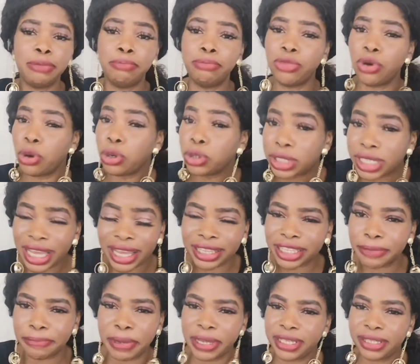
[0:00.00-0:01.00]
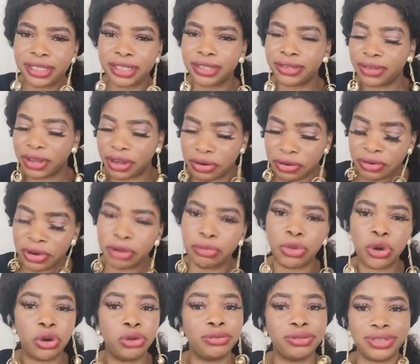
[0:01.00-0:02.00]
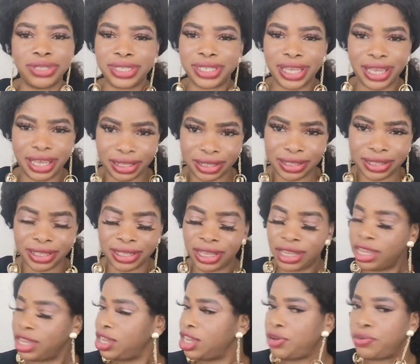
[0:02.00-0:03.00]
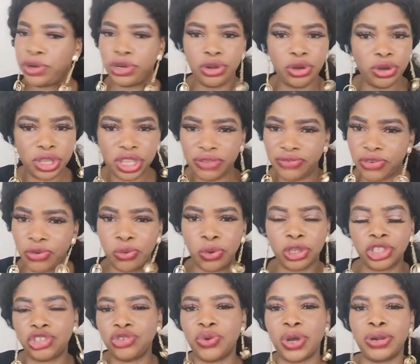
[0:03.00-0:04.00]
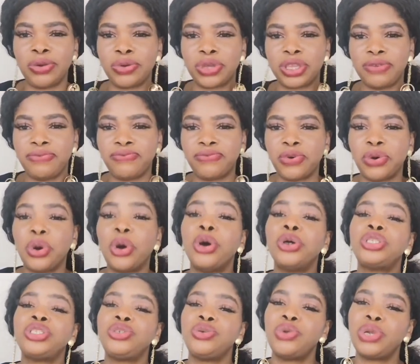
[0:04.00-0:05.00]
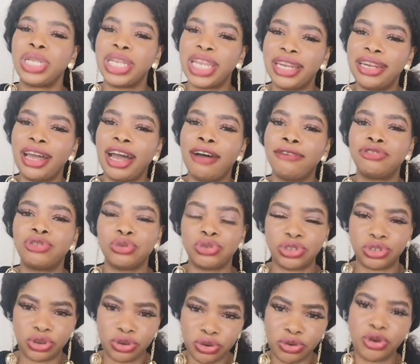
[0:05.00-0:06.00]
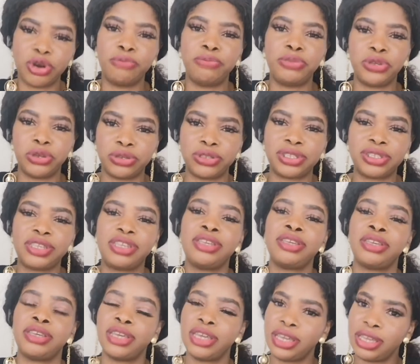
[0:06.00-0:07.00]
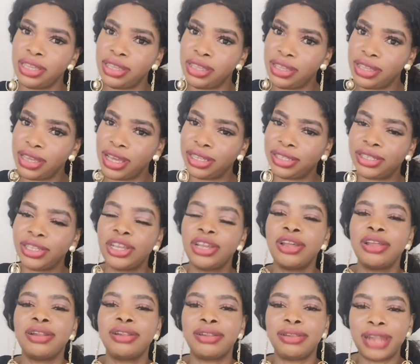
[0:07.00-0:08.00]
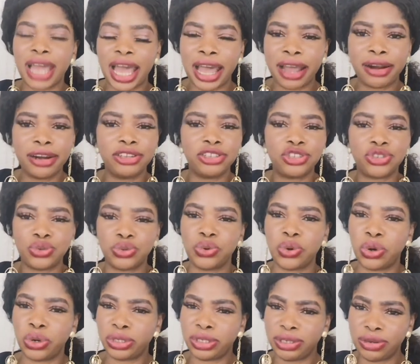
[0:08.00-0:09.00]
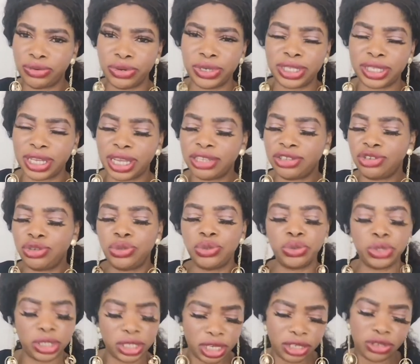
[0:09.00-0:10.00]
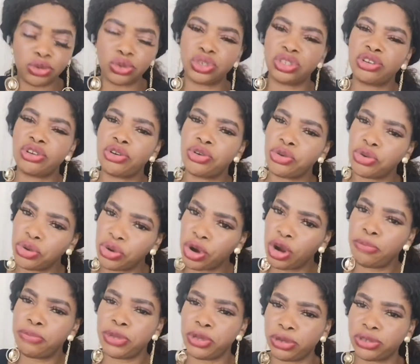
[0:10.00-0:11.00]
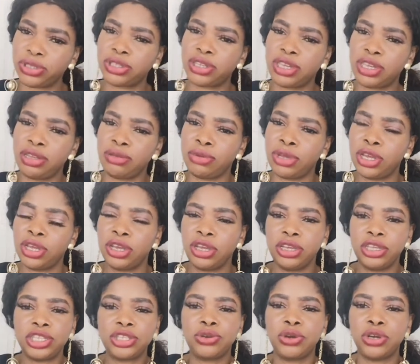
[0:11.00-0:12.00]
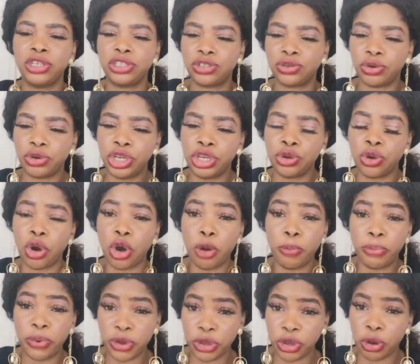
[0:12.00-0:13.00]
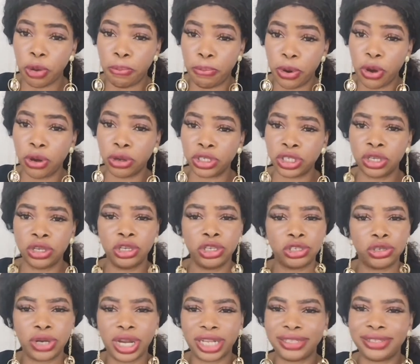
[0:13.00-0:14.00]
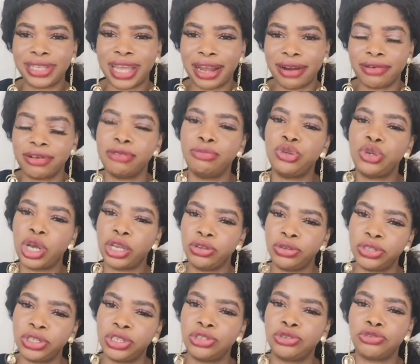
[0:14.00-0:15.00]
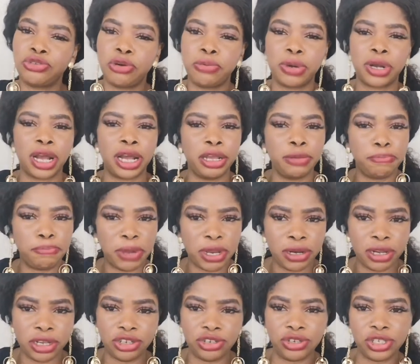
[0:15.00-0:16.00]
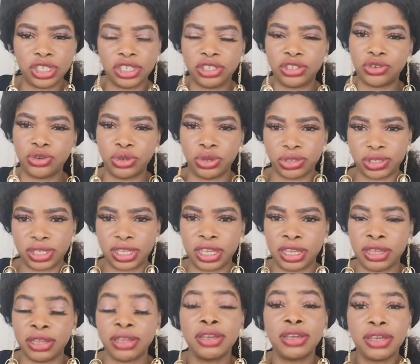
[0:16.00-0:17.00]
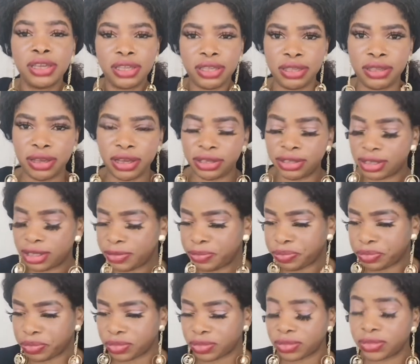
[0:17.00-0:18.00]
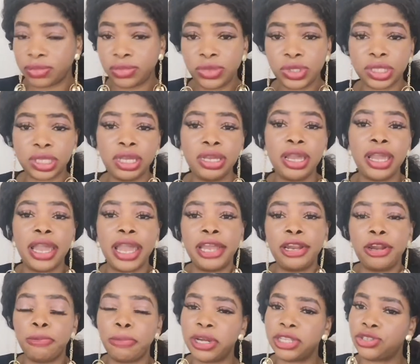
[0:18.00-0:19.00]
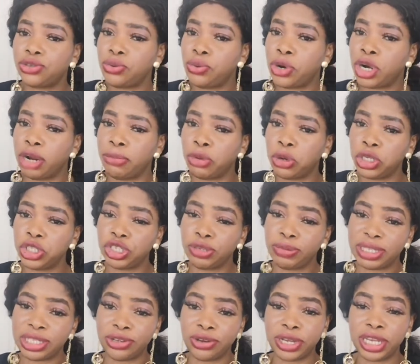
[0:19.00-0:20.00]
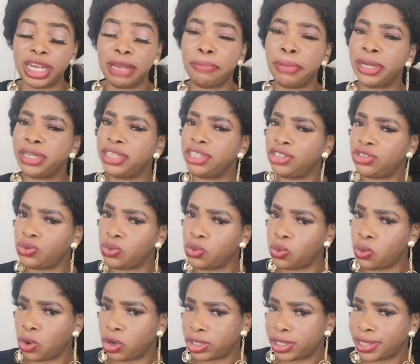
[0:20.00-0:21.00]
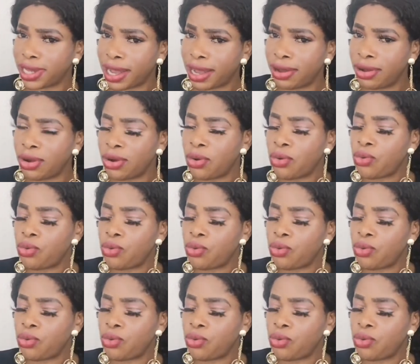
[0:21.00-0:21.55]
the most expensive cream on this earth, it will not give you what you are looking for until you learn how to scrub your skin. Yes, at least 2 or 3 times use them to scrub your skin. Is going to, you know, open your pores so that cream you are using to rub can penetrate into your skin. Yes. And number two, what I'm going to be talking about is water.